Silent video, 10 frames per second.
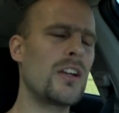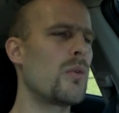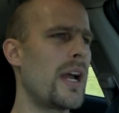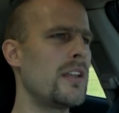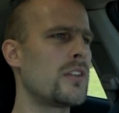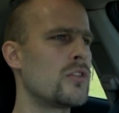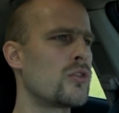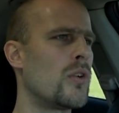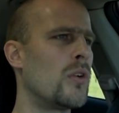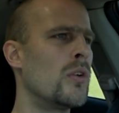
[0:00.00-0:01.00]
ride
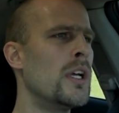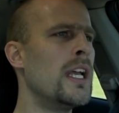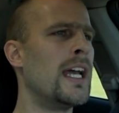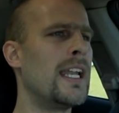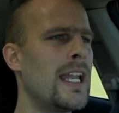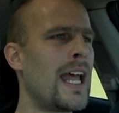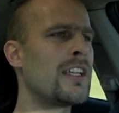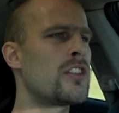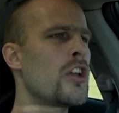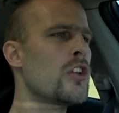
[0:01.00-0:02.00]
control, and it
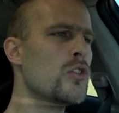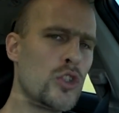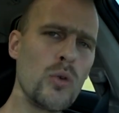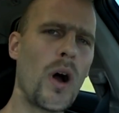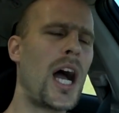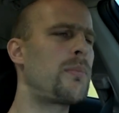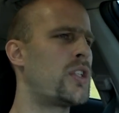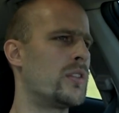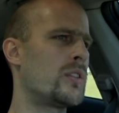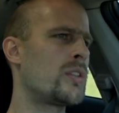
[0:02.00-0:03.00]
has two
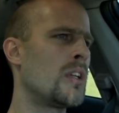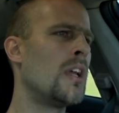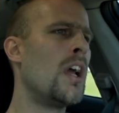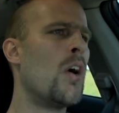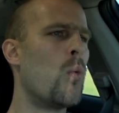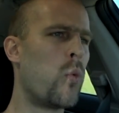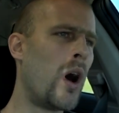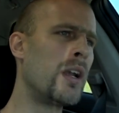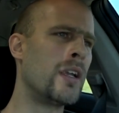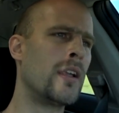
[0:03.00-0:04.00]
options,
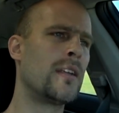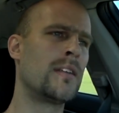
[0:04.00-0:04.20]
one